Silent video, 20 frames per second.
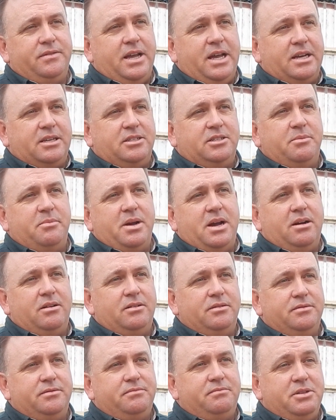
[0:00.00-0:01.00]
X amount
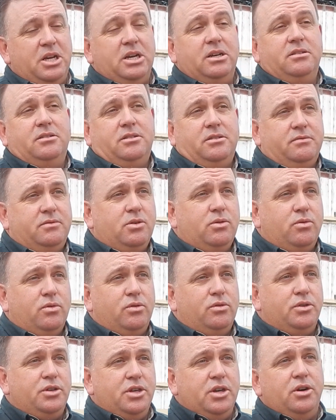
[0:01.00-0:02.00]
of tons of corn